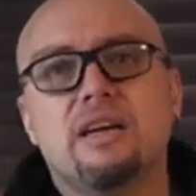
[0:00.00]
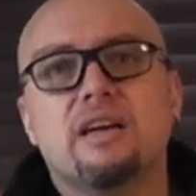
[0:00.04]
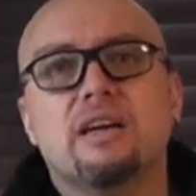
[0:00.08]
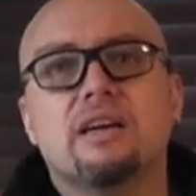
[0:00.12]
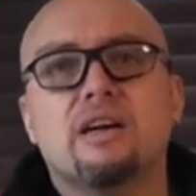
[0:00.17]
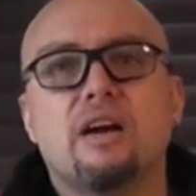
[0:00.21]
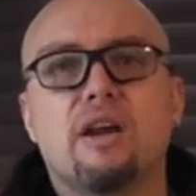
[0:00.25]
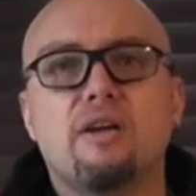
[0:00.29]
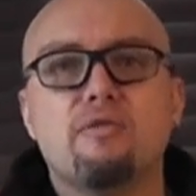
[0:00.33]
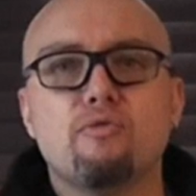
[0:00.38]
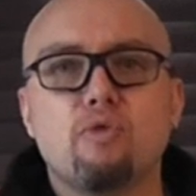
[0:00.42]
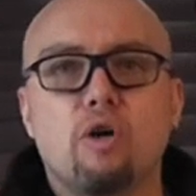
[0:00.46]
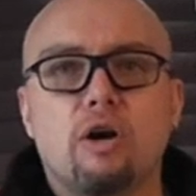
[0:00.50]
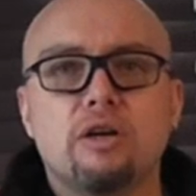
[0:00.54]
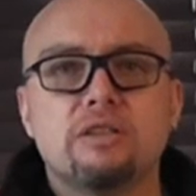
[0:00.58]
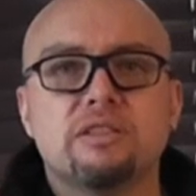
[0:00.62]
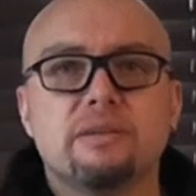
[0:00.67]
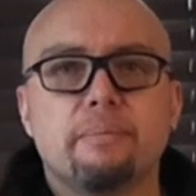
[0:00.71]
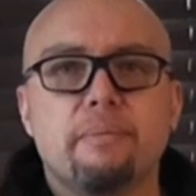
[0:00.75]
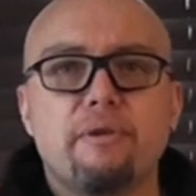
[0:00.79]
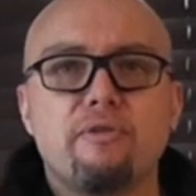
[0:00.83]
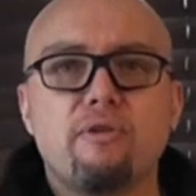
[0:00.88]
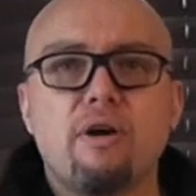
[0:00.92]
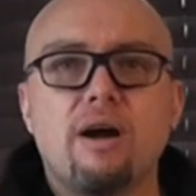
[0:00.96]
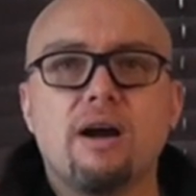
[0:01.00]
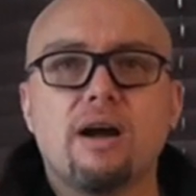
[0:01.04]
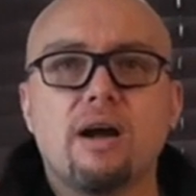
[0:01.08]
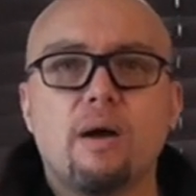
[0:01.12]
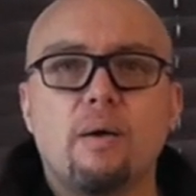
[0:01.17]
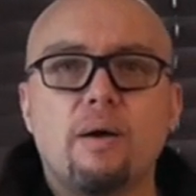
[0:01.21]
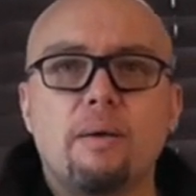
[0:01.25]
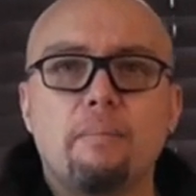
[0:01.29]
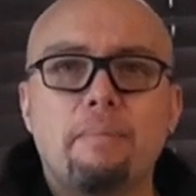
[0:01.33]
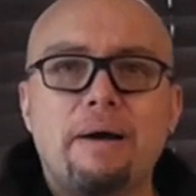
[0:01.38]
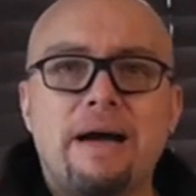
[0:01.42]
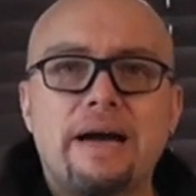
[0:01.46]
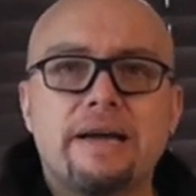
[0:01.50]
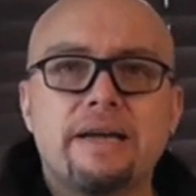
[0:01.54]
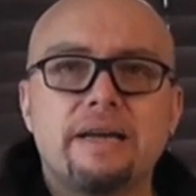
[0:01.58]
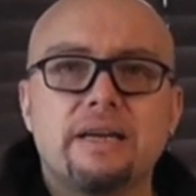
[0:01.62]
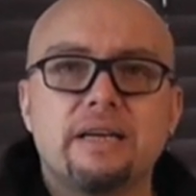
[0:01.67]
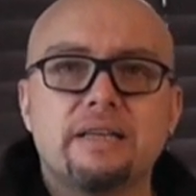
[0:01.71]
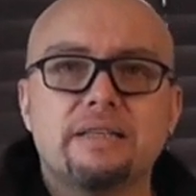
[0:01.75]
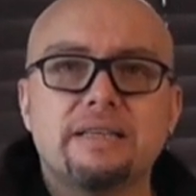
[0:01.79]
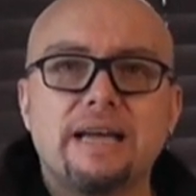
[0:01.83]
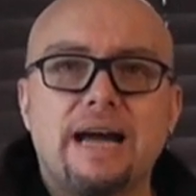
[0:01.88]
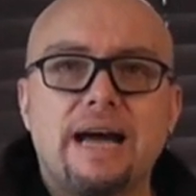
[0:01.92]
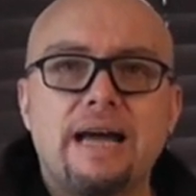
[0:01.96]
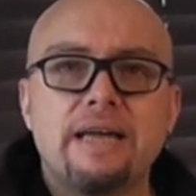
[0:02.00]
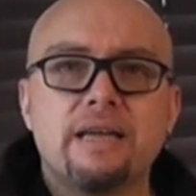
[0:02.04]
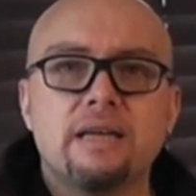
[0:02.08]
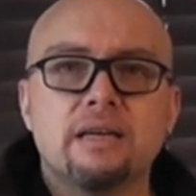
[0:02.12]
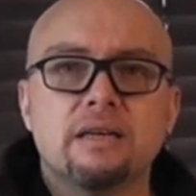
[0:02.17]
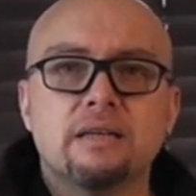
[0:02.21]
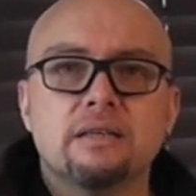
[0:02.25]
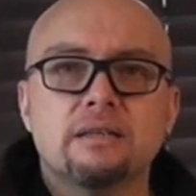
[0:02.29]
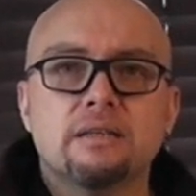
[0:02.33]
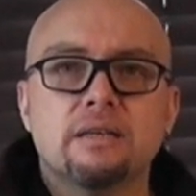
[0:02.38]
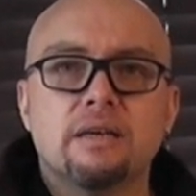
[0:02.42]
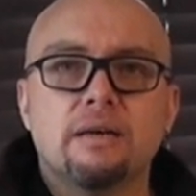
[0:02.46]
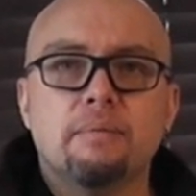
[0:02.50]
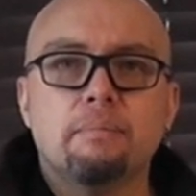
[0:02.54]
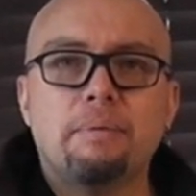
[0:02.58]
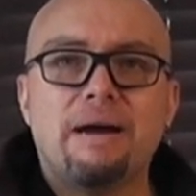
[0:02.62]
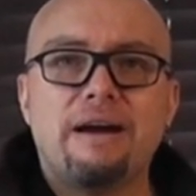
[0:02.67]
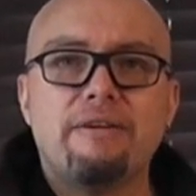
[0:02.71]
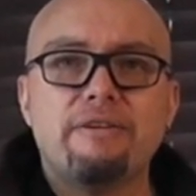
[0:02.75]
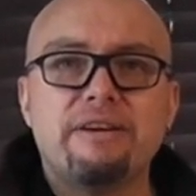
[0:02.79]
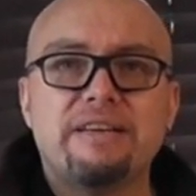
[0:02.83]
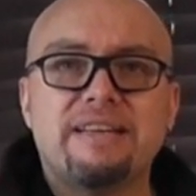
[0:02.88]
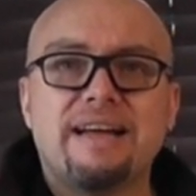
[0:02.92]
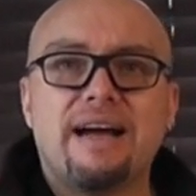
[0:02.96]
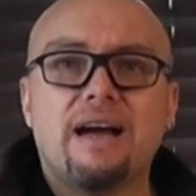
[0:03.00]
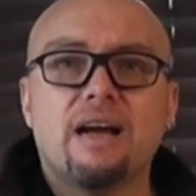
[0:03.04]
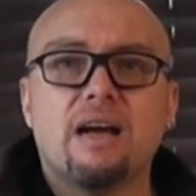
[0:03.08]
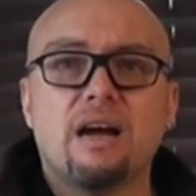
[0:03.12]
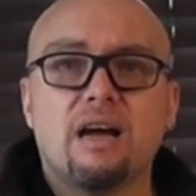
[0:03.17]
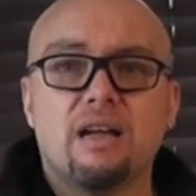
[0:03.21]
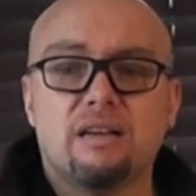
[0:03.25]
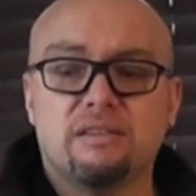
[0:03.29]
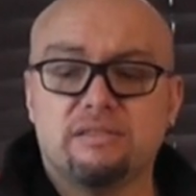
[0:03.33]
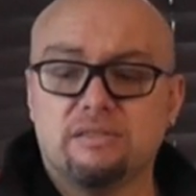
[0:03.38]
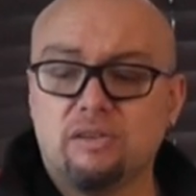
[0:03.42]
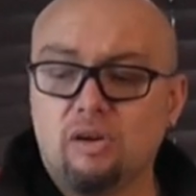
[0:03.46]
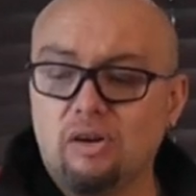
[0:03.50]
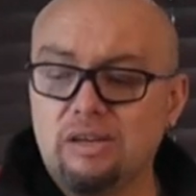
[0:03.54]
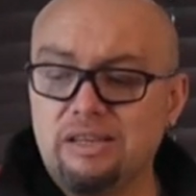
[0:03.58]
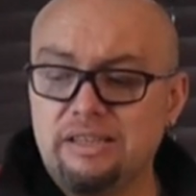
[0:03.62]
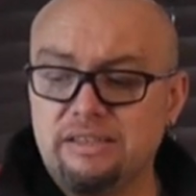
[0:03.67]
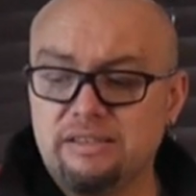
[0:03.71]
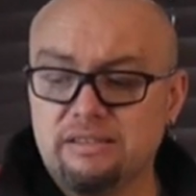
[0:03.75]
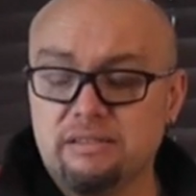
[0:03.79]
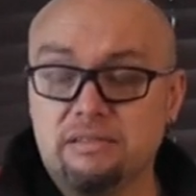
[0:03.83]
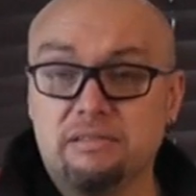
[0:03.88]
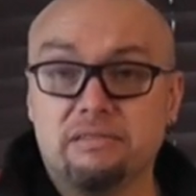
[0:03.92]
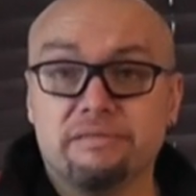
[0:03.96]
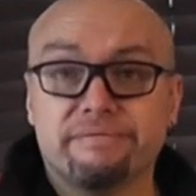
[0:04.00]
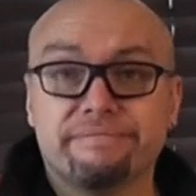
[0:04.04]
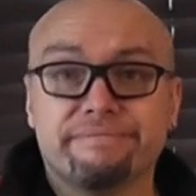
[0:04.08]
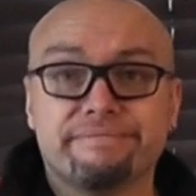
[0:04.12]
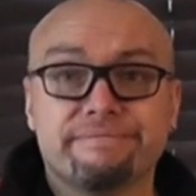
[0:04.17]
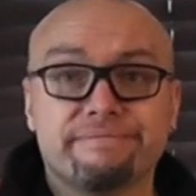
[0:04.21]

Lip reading: gonna ride to Morocco and back in a day, Paris-Dakar stylish suit.